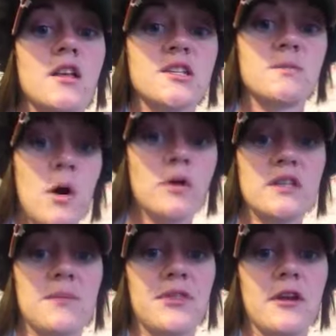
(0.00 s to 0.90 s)

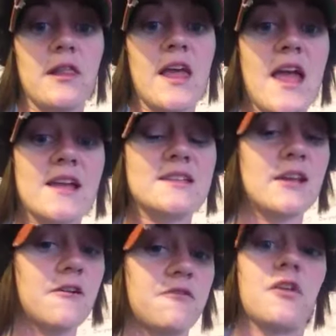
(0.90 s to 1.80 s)
smoked up their legs.
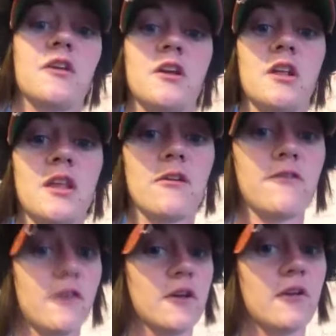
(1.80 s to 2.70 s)
They were feeling good. They were
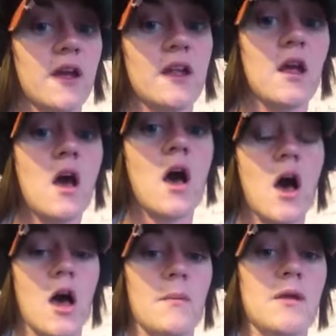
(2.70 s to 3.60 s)
feeling great.
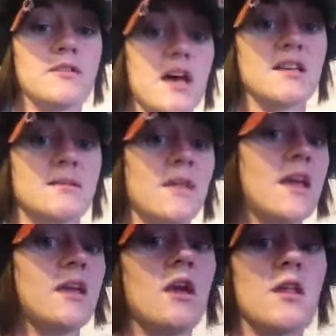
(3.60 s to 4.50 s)
It was awesome.
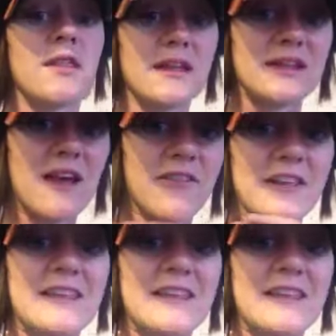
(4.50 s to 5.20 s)
They definitely